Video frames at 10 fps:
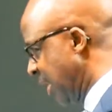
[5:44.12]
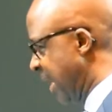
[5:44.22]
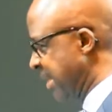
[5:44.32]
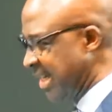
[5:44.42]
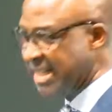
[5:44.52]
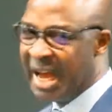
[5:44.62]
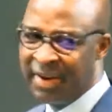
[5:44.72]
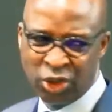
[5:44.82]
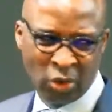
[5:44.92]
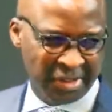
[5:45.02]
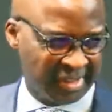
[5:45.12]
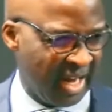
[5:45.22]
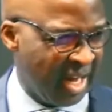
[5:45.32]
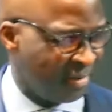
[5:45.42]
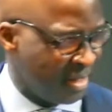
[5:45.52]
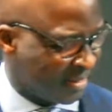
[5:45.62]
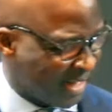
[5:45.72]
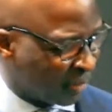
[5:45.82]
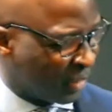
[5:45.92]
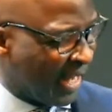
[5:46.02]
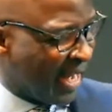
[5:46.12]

and say, now that you're saved, it's time to lay